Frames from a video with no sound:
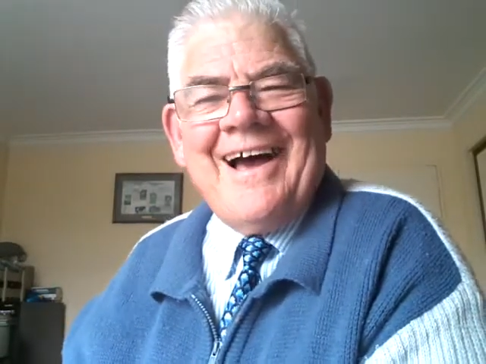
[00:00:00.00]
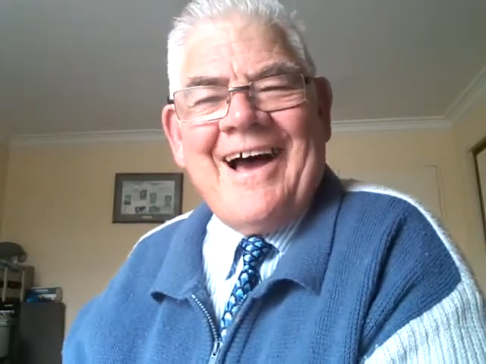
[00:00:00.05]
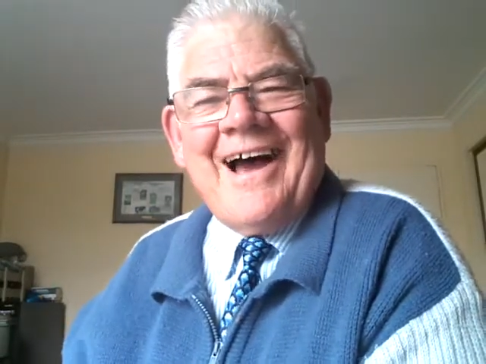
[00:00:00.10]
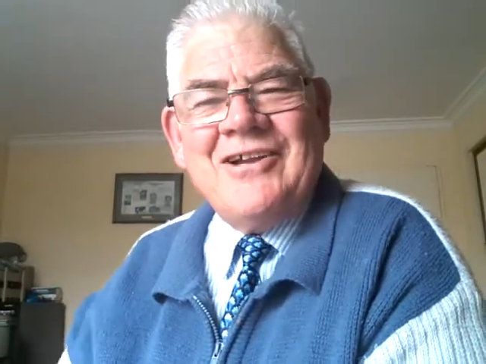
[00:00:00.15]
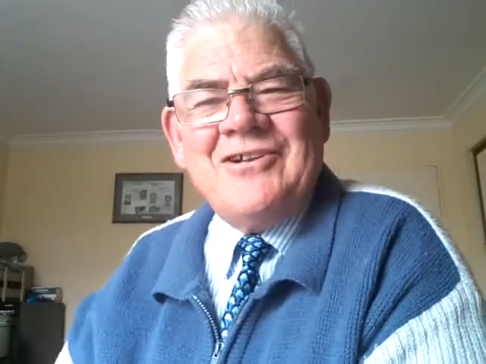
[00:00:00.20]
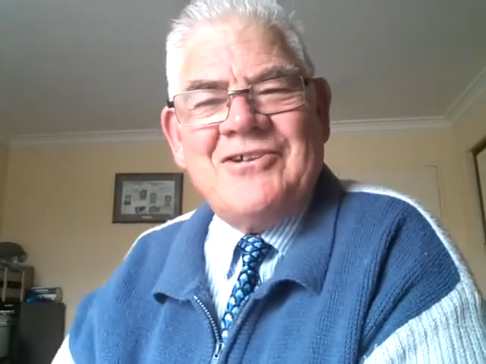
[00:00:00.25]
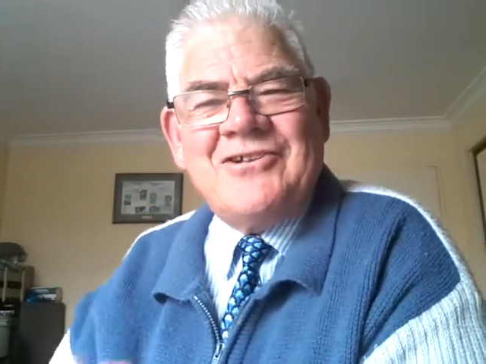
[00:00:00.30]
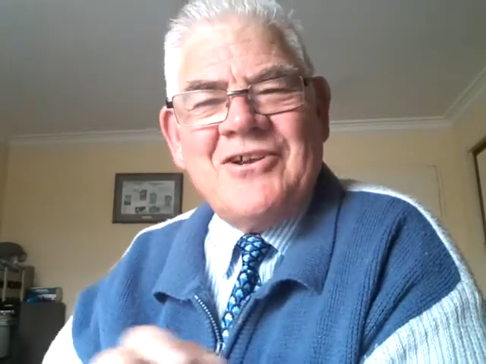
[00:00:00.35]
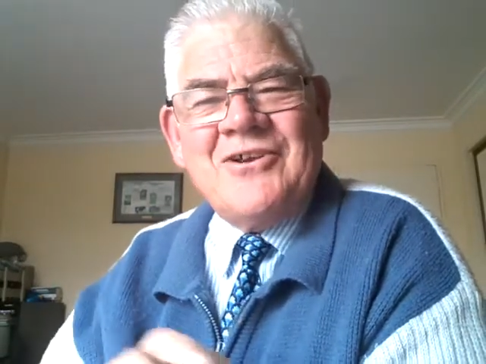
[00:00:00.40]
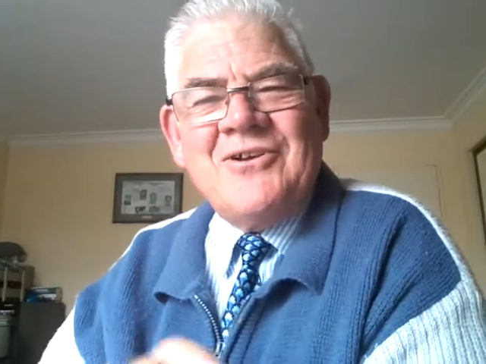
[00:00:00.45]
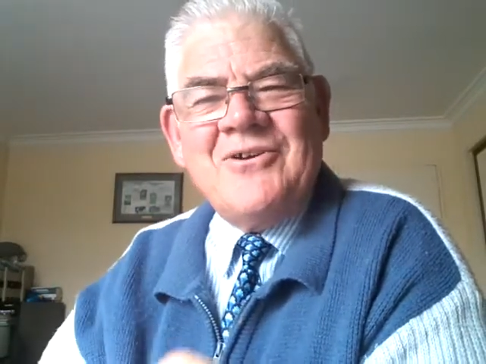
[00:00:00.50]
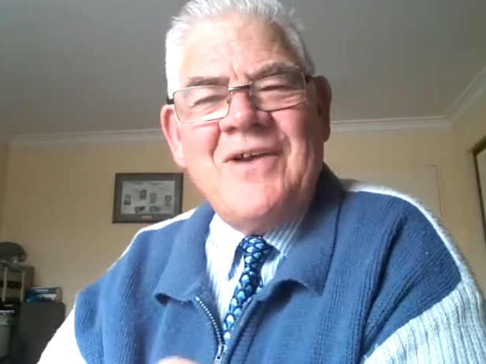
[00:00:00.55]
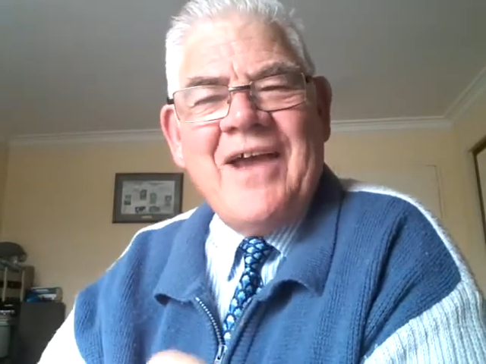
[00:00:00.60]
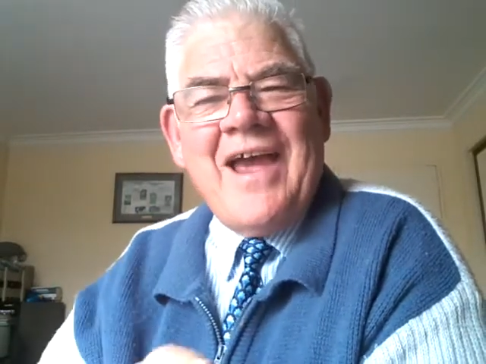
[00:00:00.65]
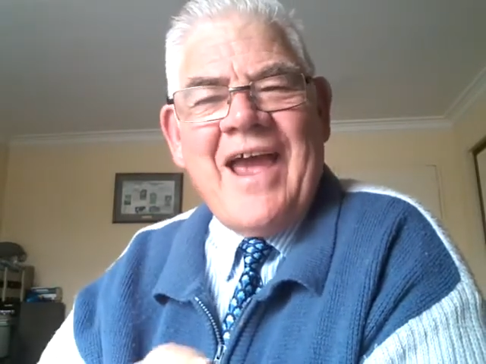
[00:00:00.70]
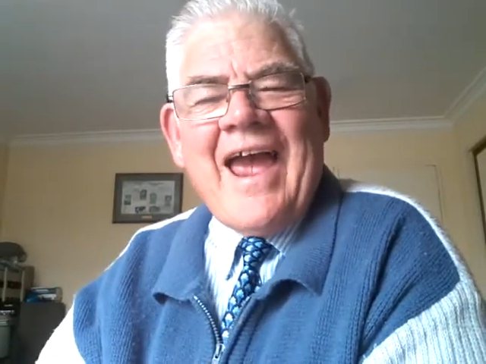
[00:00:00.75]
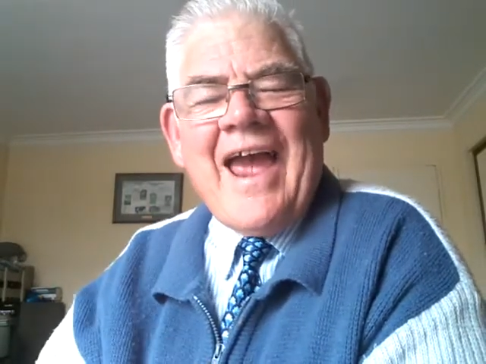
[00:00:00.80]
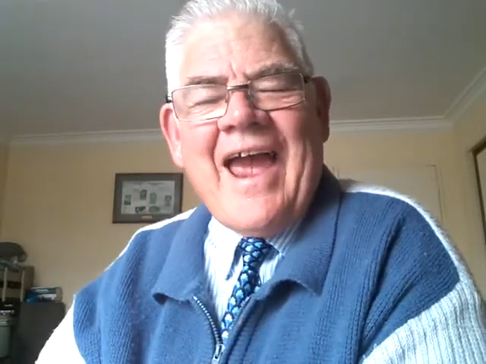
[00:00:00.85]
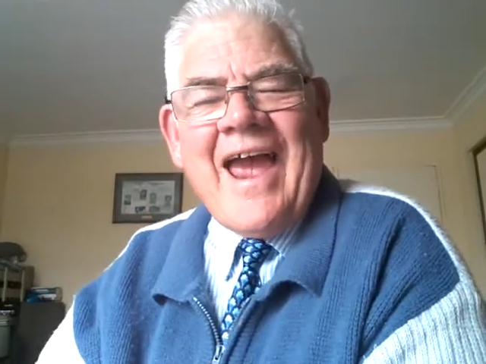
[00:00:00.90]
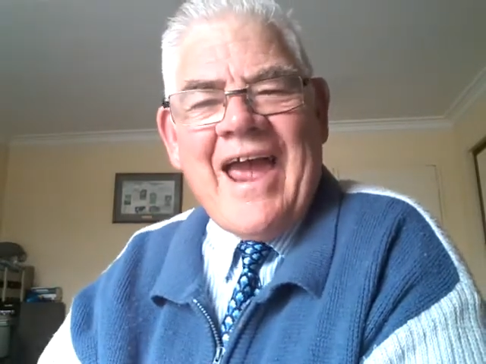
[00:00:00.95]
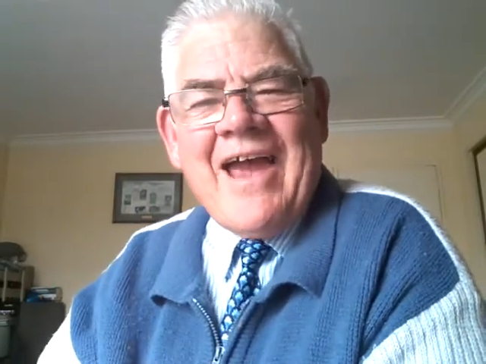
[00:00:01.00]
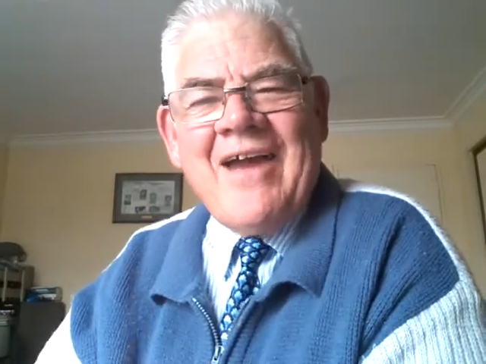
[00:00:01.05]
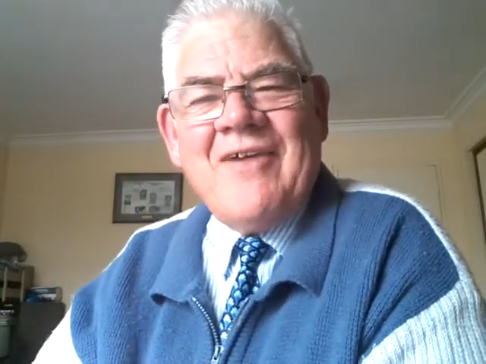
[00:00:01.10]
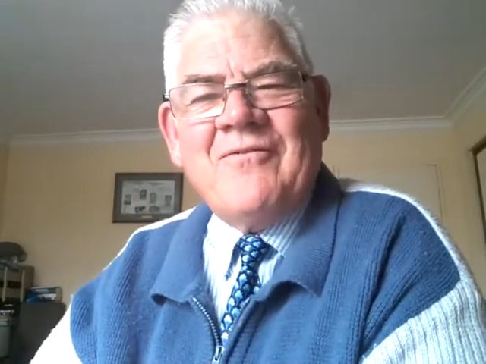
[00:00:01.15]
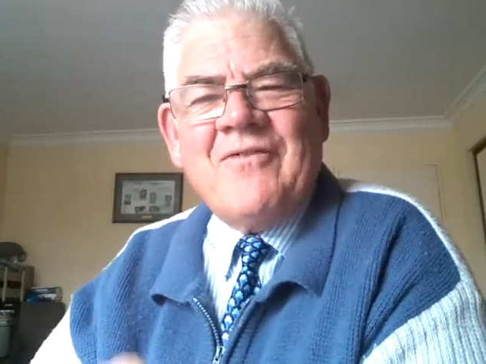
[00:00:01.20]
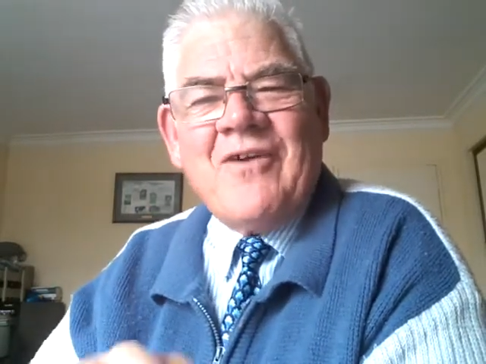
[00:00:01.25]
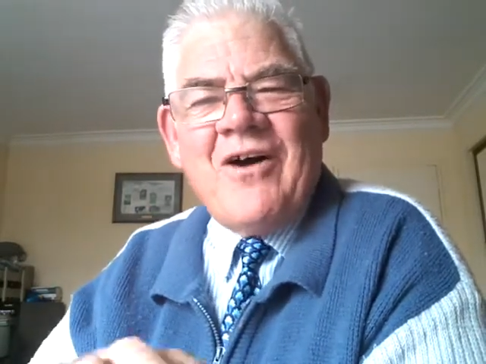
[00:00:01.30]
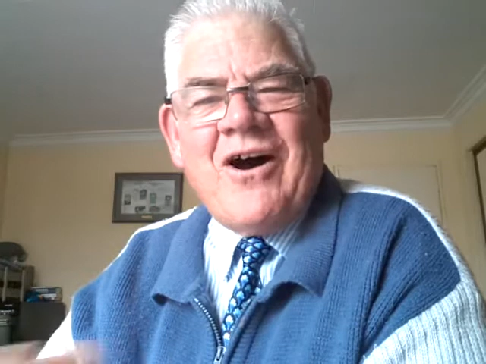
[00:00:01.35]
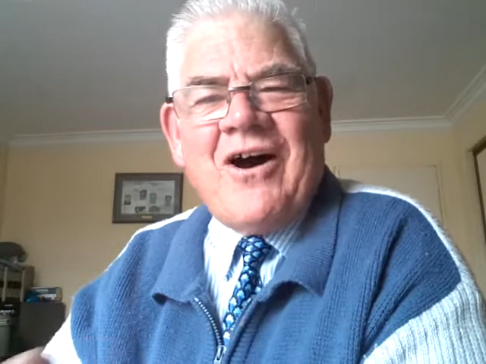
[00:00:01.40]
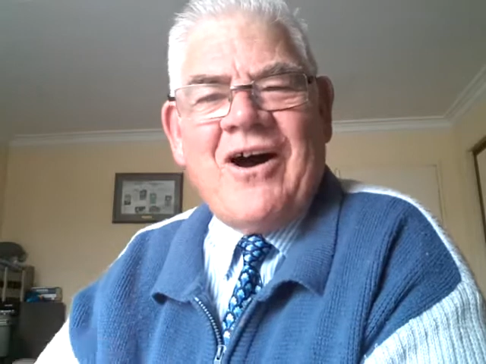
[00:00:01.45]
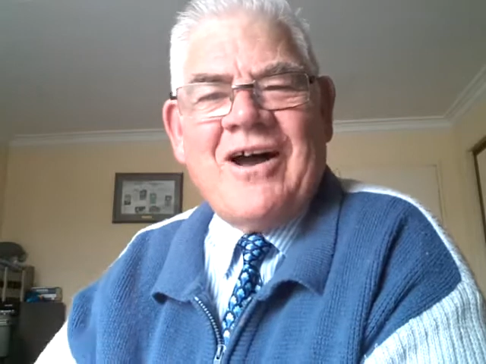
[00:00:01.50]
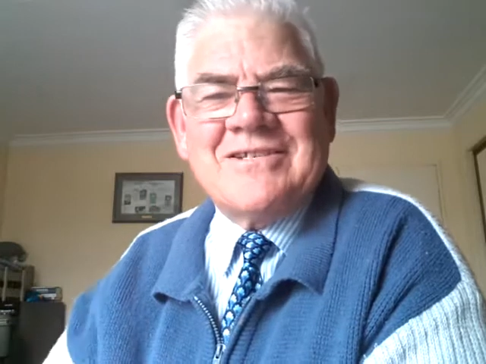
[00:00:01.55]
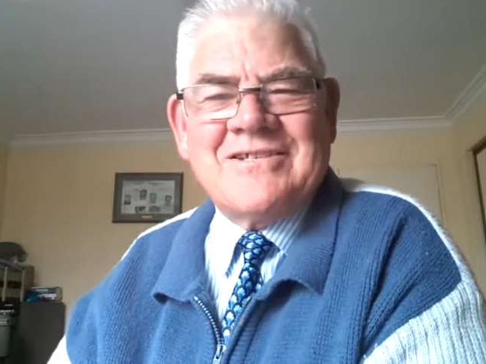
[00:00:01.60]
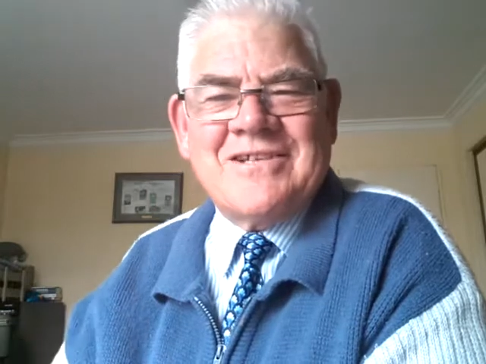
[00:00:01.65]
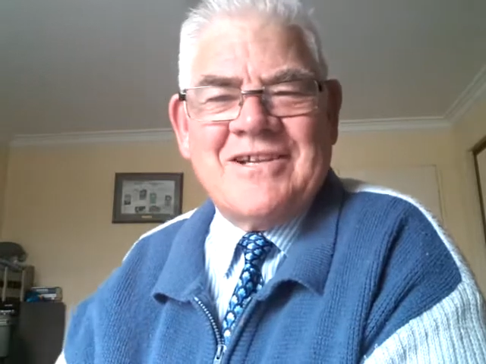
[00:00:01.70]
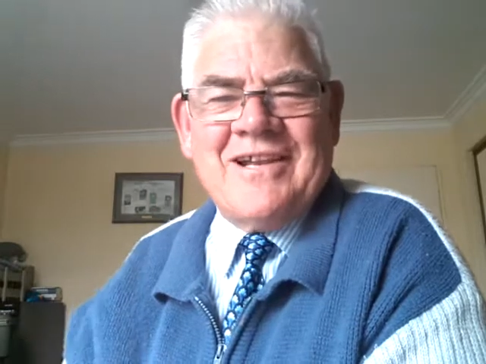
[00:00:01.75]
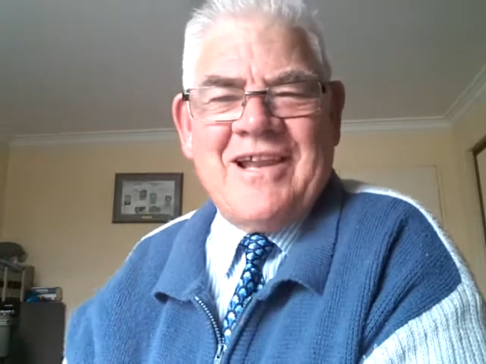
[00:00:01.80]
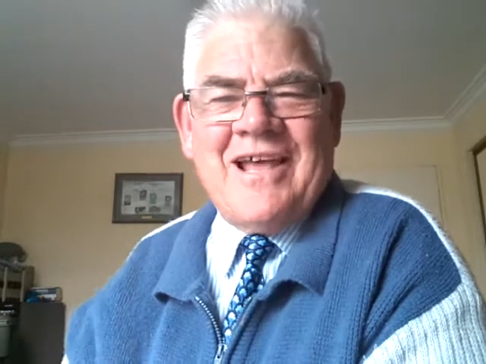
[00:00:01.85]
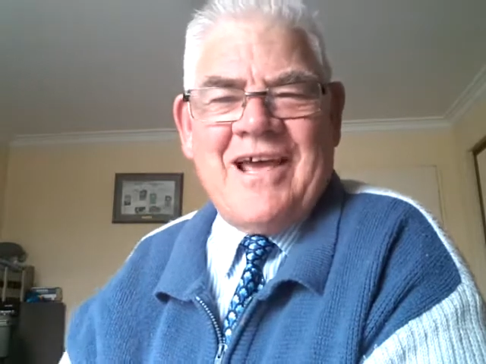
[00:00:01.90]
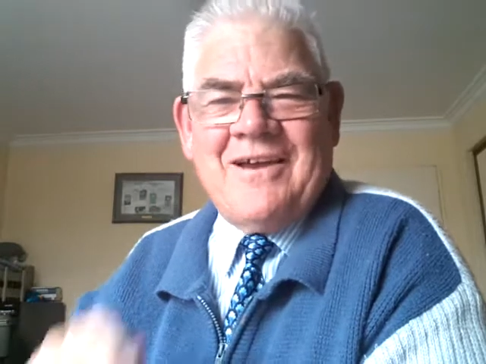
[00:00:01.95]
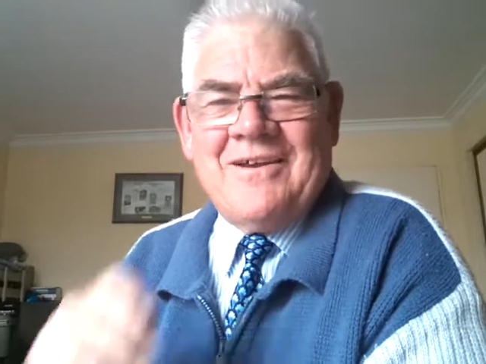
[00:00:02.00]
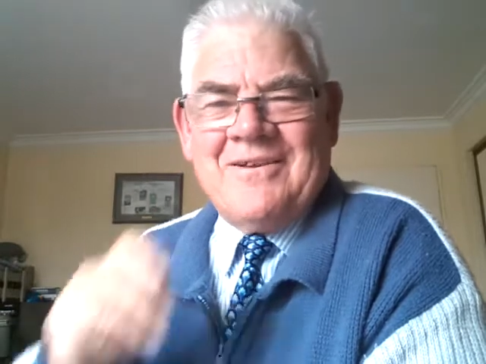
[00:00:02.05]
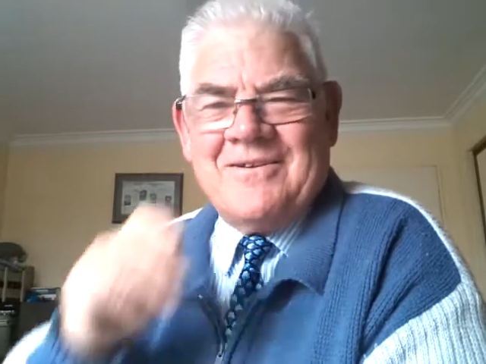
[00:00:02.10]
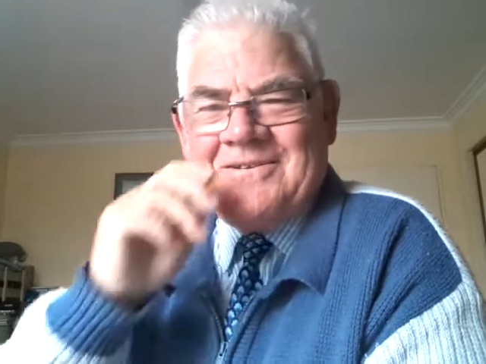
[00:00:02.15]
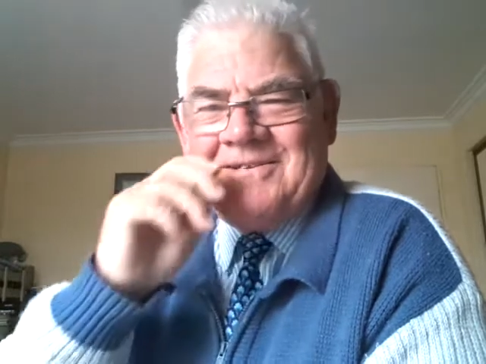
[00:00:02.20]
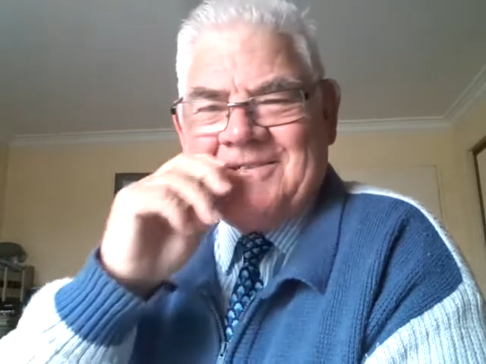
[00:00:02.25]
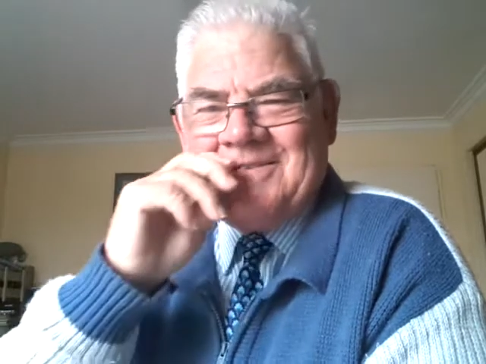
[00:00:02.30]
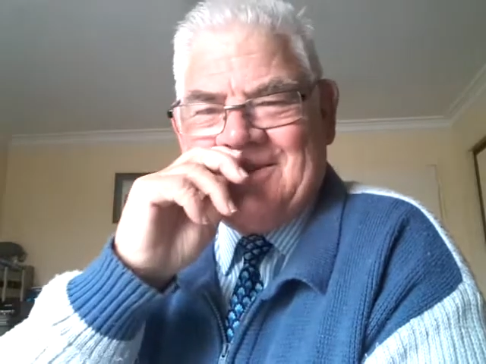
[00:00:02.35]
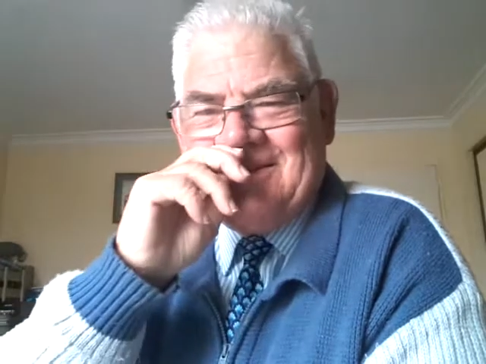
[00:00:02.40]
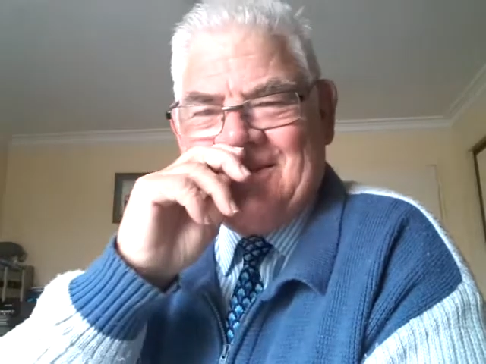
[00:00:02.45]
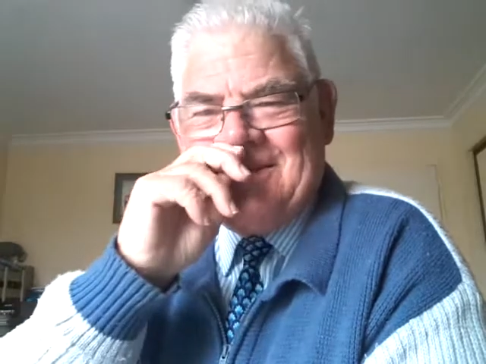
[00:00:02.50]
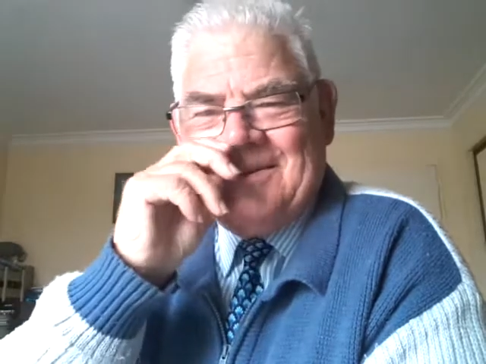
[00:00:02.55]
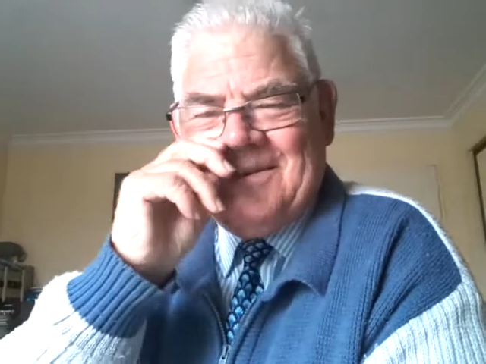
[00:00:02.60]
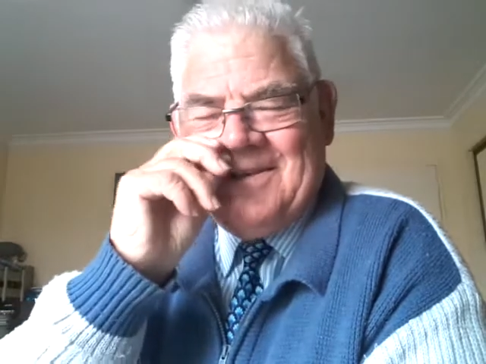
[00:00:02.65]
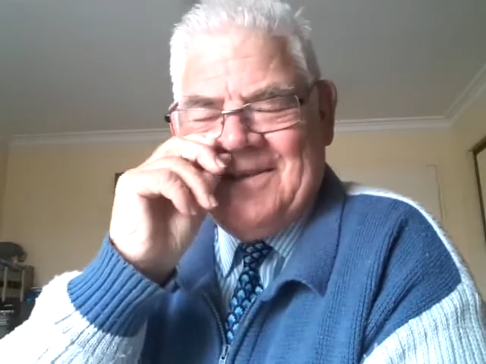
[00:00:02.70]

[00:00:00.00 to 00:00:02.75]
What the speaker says: I do have highs and lows,